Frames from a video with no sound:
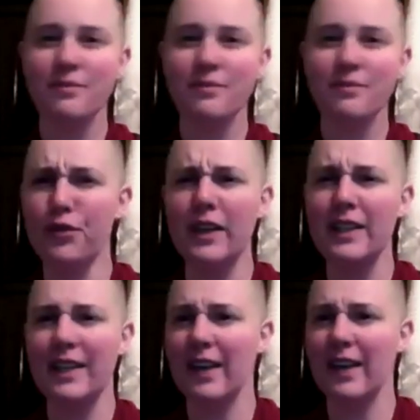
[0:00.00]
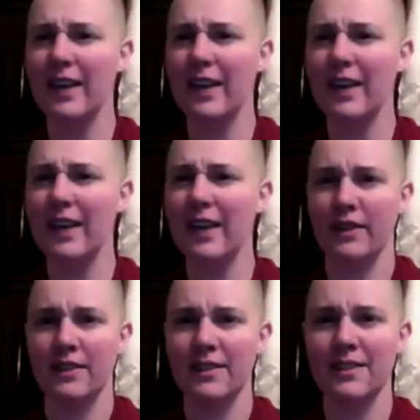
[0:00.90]
feeling
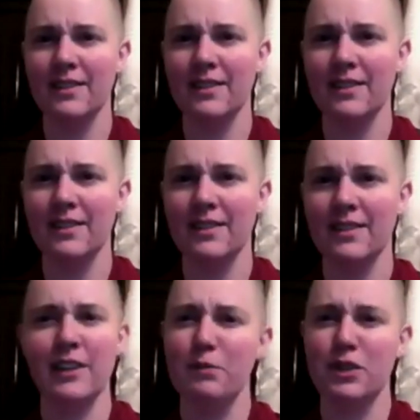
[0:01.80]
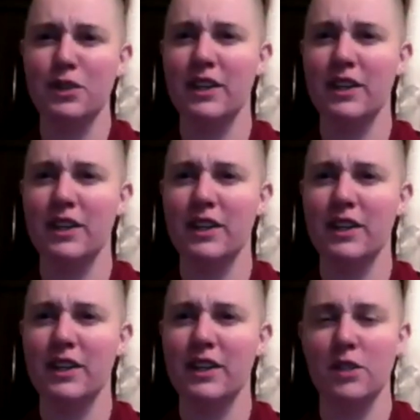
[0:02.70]
experience. Nothing particular
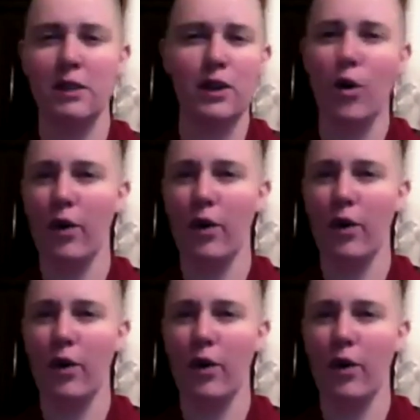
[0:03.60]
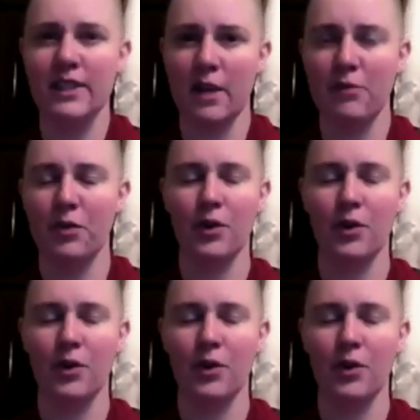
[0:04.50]
seems to be going on except
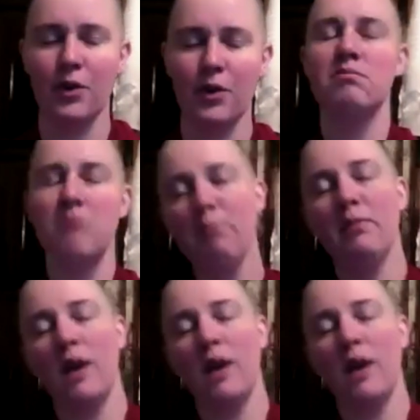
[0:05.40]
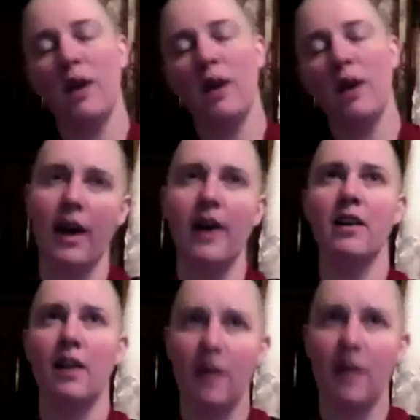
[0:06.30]
for, yep, I agree with
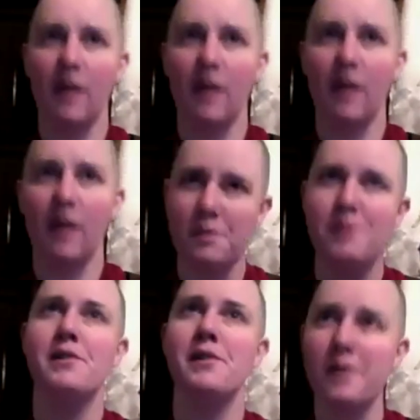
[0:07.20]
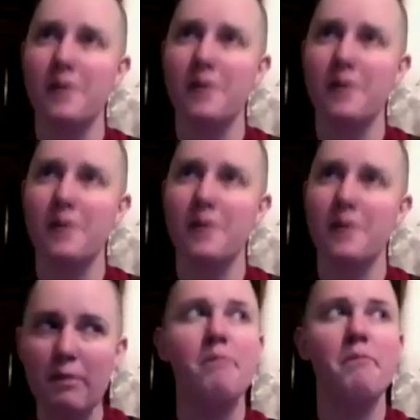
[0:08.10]
that.
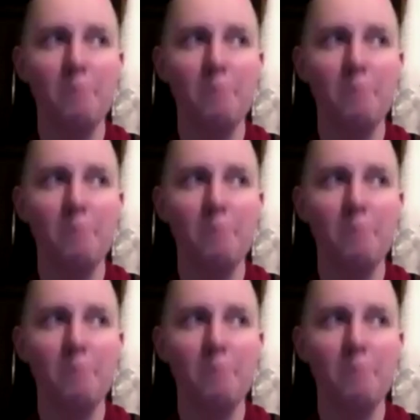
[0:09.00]
Yep.